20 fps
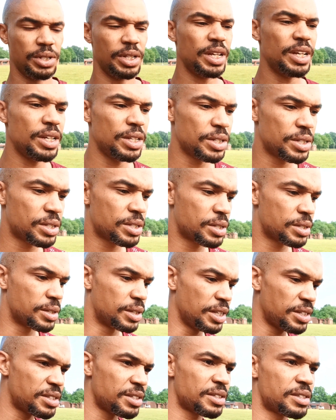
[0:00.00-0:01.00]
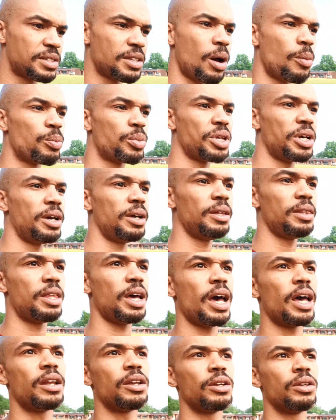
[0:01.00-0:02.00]
And these, this is something
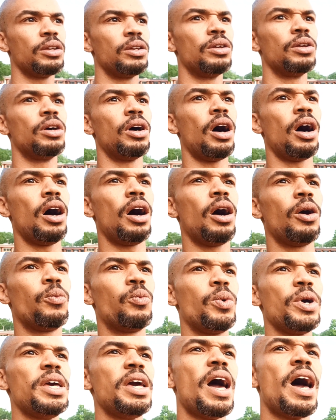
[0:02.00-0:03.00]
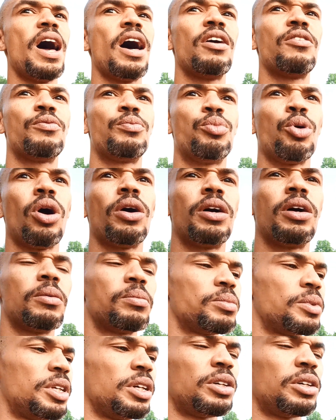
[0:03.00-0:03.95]
that uh, we have brought up.